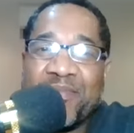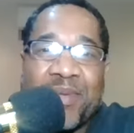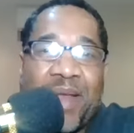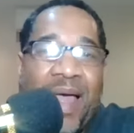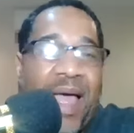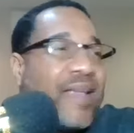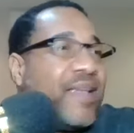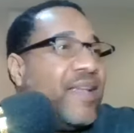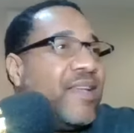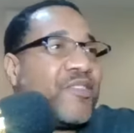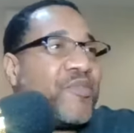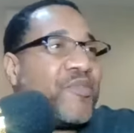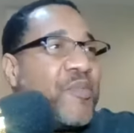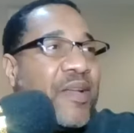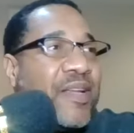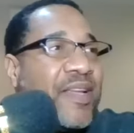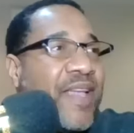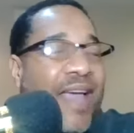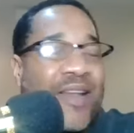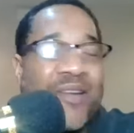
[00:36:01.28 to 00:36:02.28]
Black History
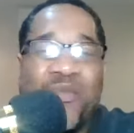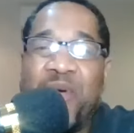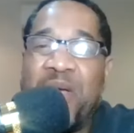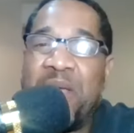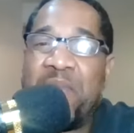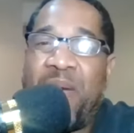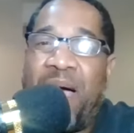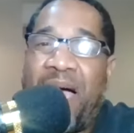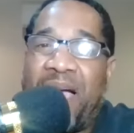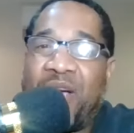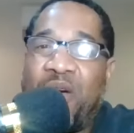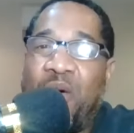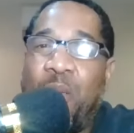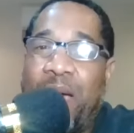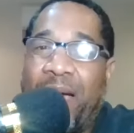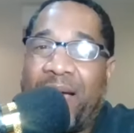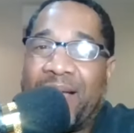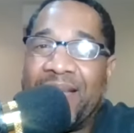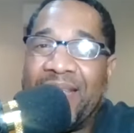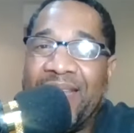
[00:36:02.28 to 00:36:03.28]
Month kind of went by
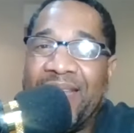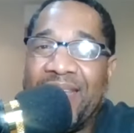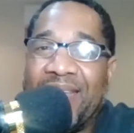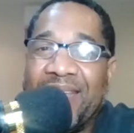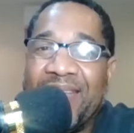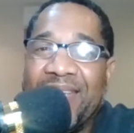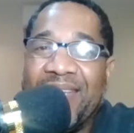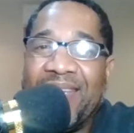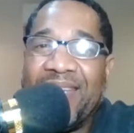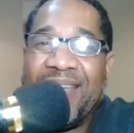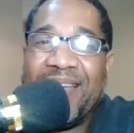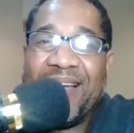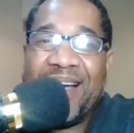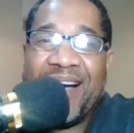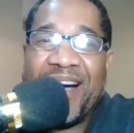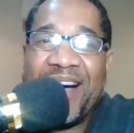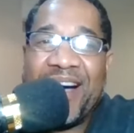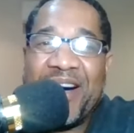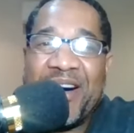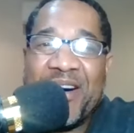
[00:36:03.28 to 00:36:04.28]
quickly.
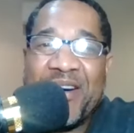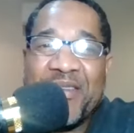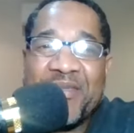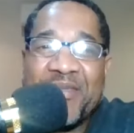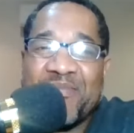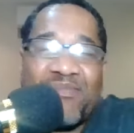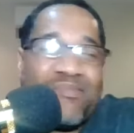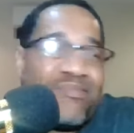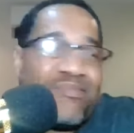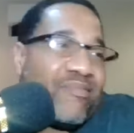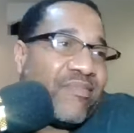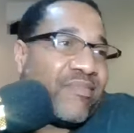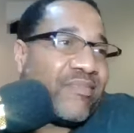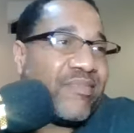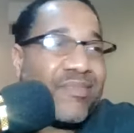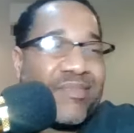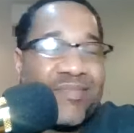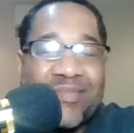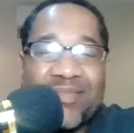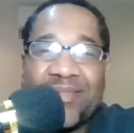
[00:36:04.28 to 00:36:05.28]
I
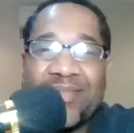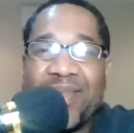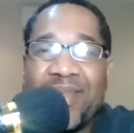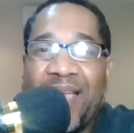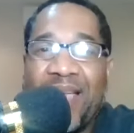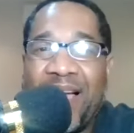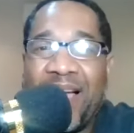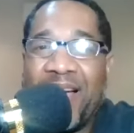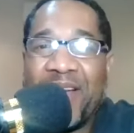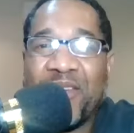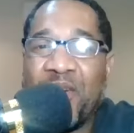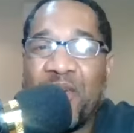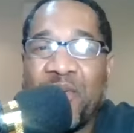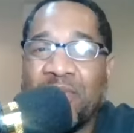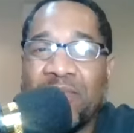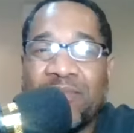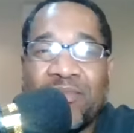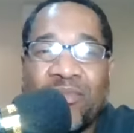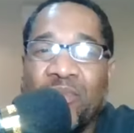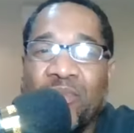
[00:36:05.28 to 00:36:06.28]
don't
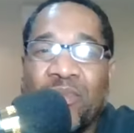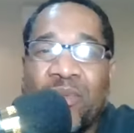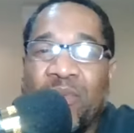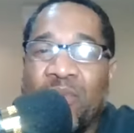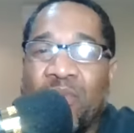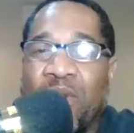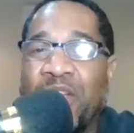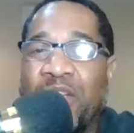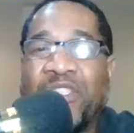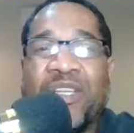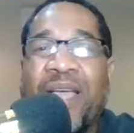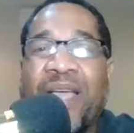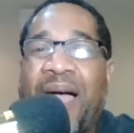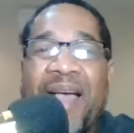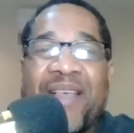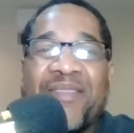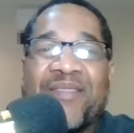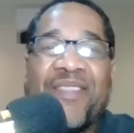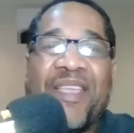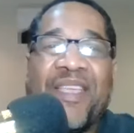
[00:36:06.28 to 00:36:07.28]
know, what you
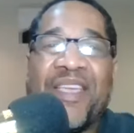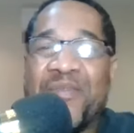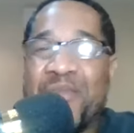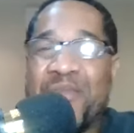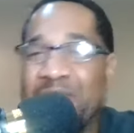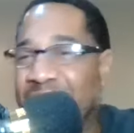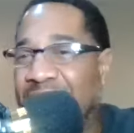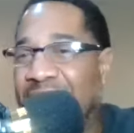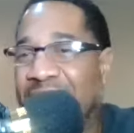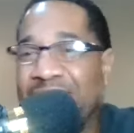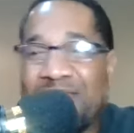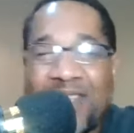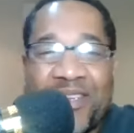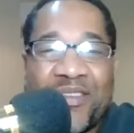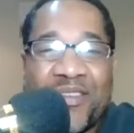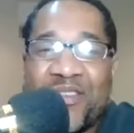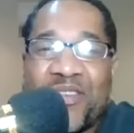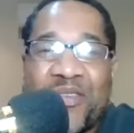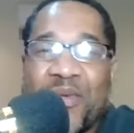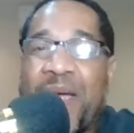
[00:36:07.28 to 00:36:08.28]
guys think? Was this a
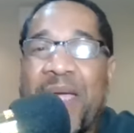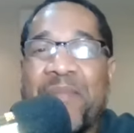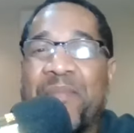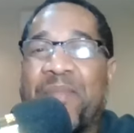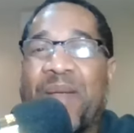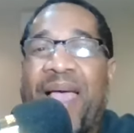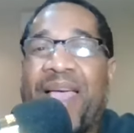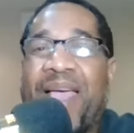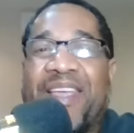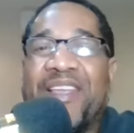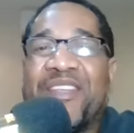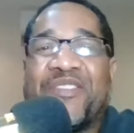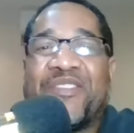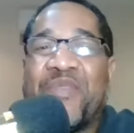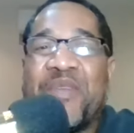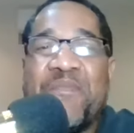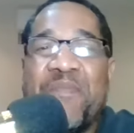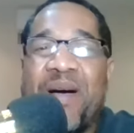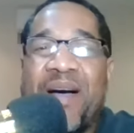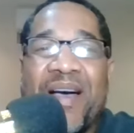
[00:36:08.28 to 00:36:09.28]
great Black
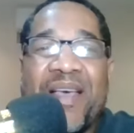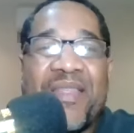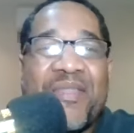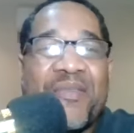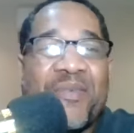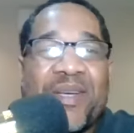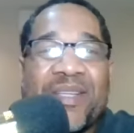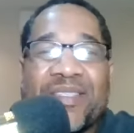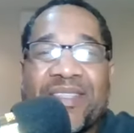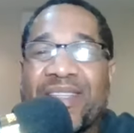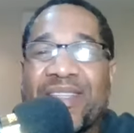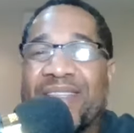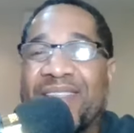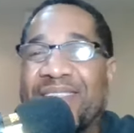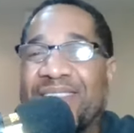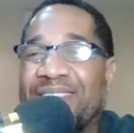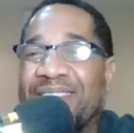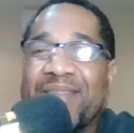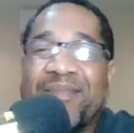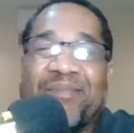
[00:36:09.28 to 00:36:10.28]
History Month? Was it
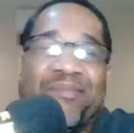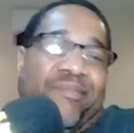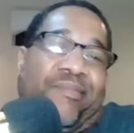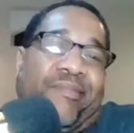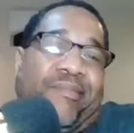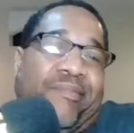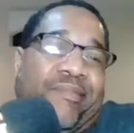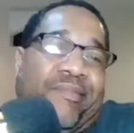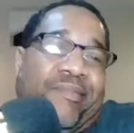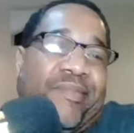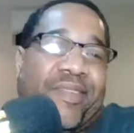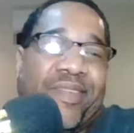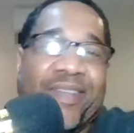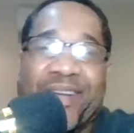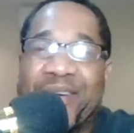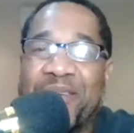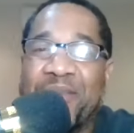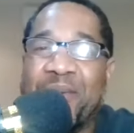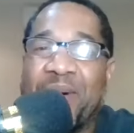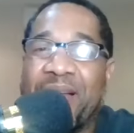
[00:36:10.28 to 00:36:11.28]

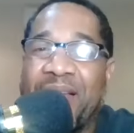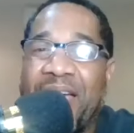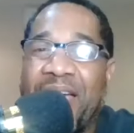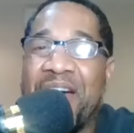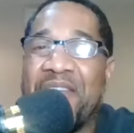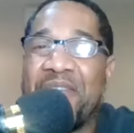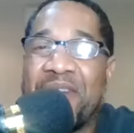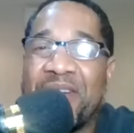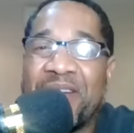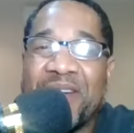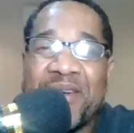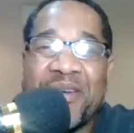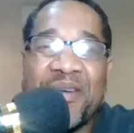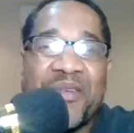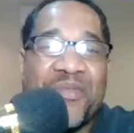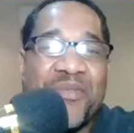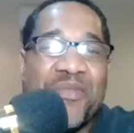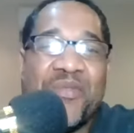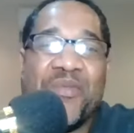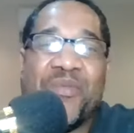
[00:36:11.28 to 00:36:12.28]
whatever?
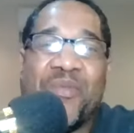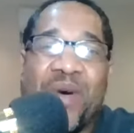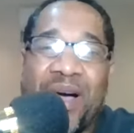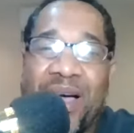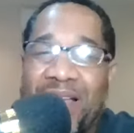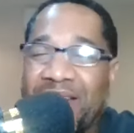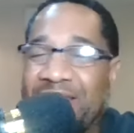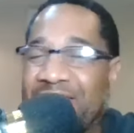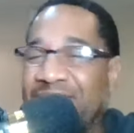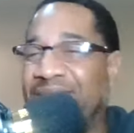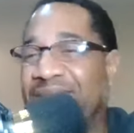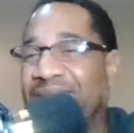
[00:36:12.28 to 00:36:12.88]
What?